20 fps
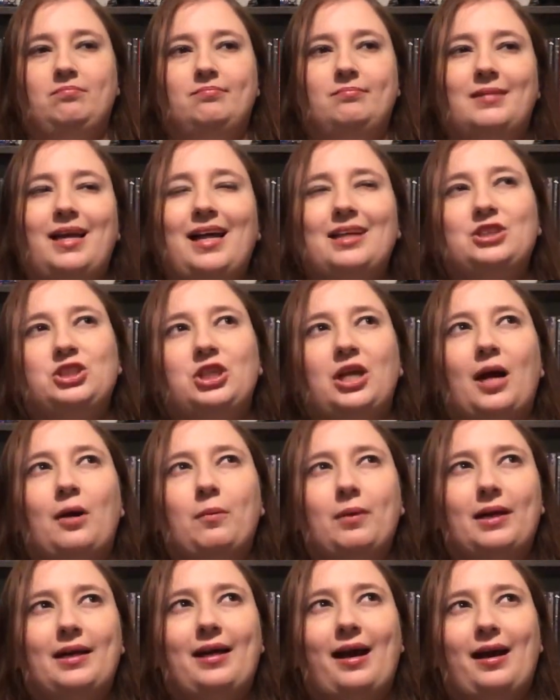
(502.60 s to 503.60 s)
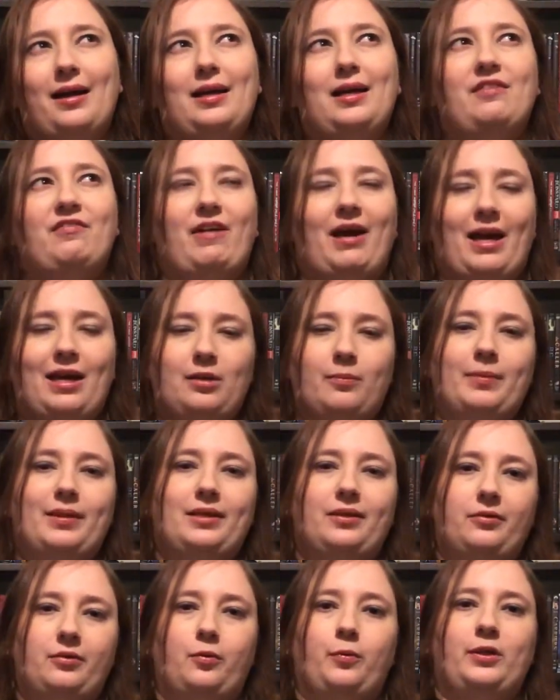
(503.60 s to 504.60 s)
Not sure I would have got it if I hadn't
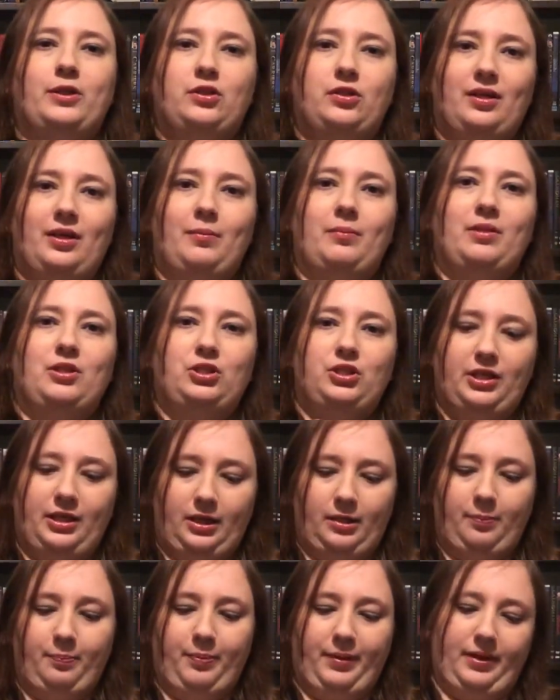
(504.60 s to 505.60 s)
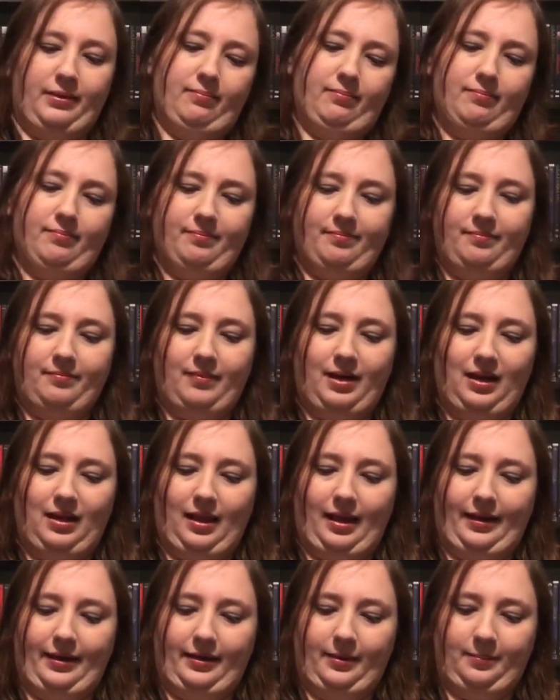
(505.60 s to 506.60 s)
been doing a witch theme this year, but I
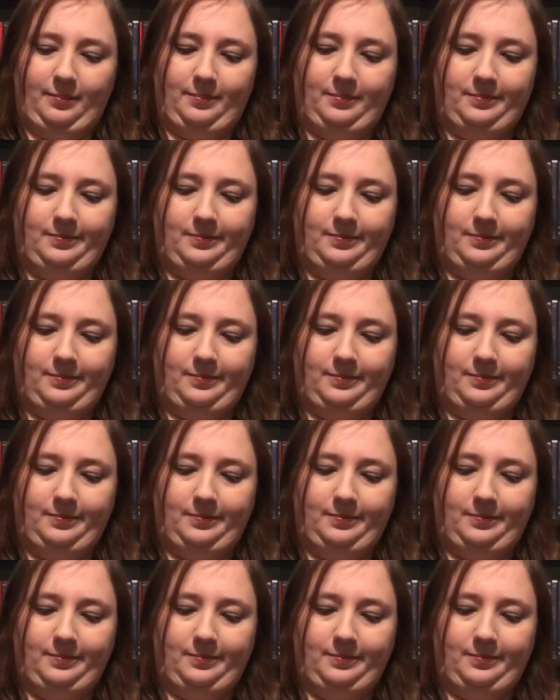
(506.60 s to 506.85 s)
like it.